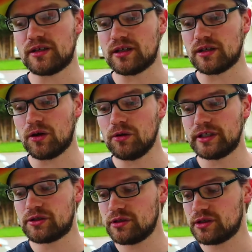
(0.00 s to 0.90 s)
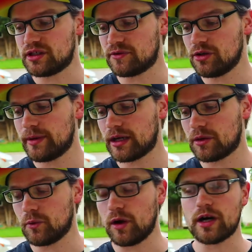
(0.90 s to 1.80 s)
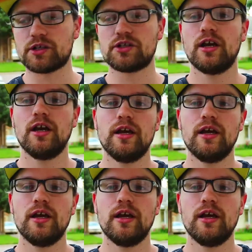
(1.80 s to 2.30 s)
the Holy Trilogy, if you go back and watch